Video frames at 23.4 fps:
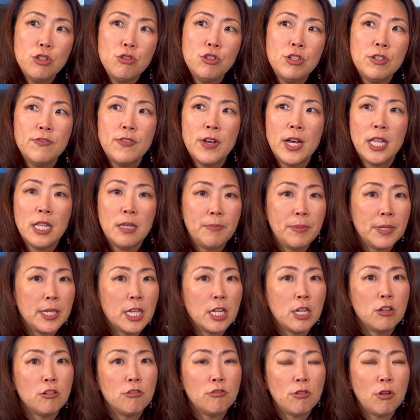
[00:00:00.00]
developing
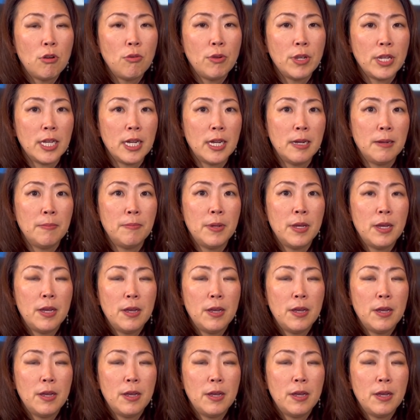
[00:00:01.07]
and growing up,